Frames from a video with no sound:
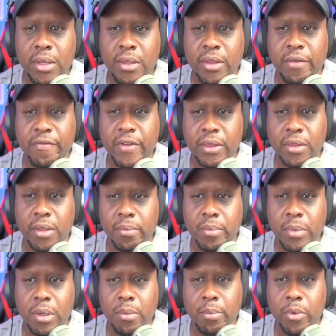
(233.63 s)
The victim,
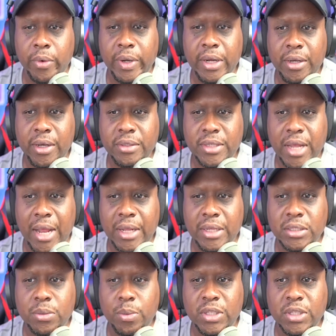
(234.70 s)
Maria Gonzalez,